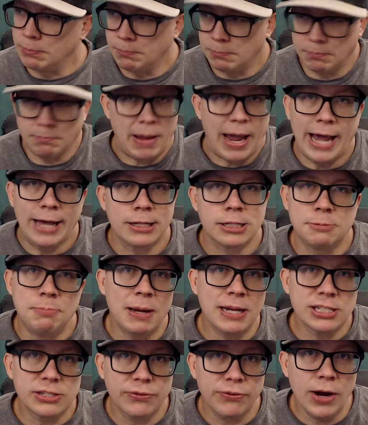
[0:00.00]
man's
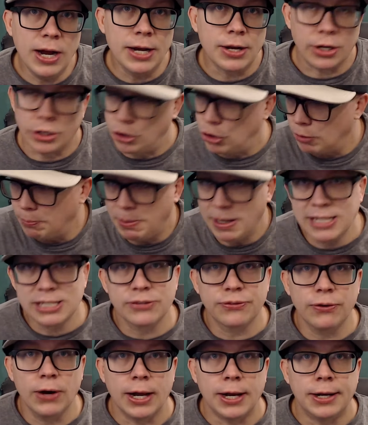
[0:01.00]
best friend, your
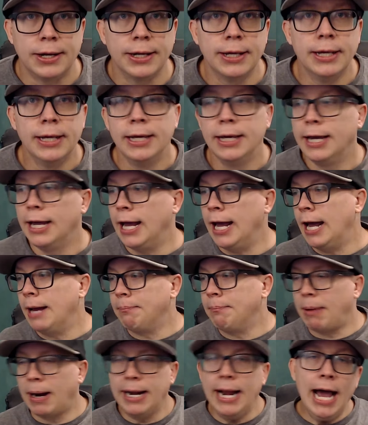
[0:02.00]
best friend.
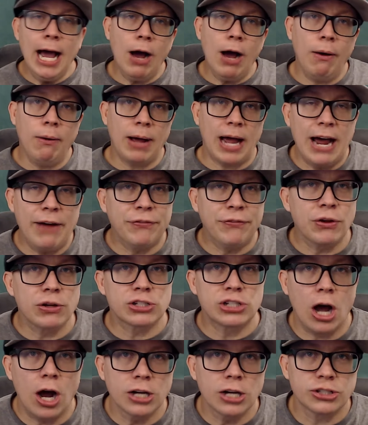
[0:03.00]
And by now, half
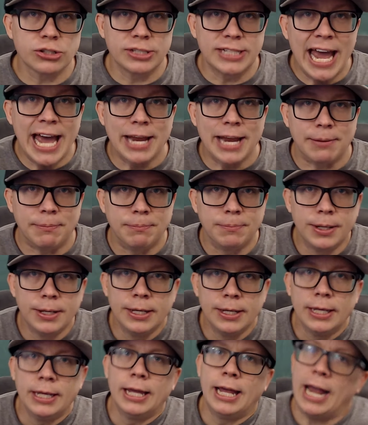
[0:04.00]
those dogs are dead.
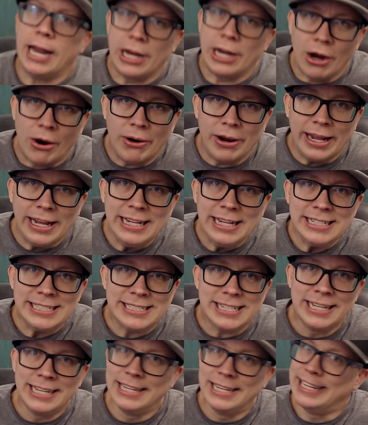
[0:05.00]
And you know what it
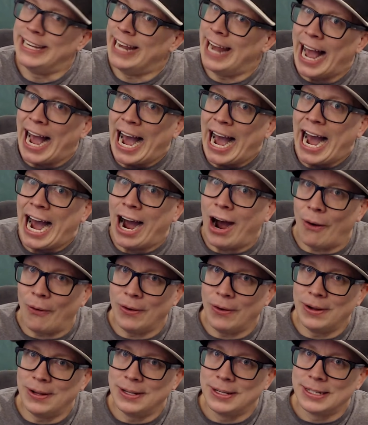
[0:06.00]
is?
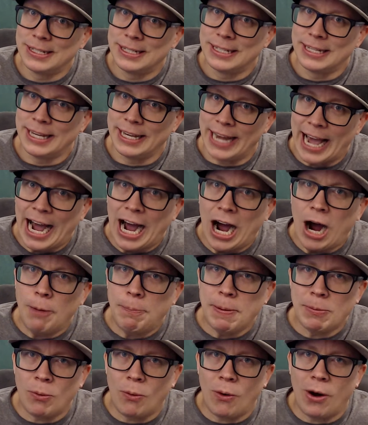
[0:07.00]
Now
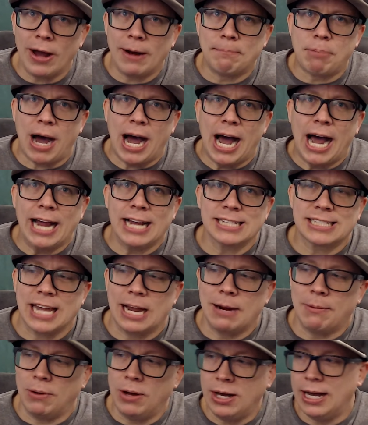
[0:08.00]
people want to buy a
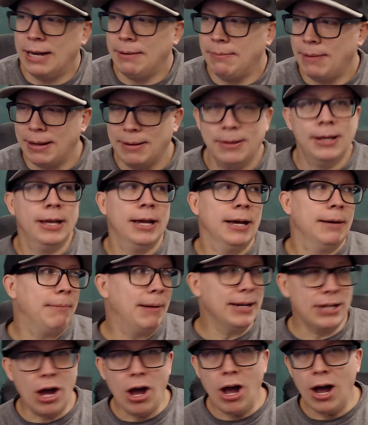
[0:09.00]
skate. Well,
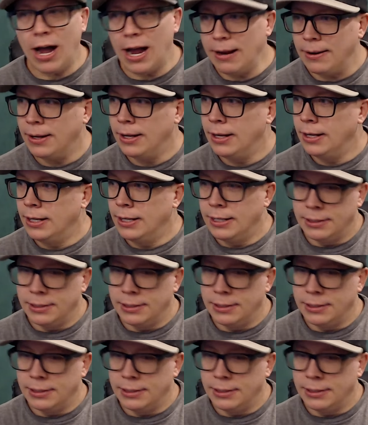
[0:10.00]
I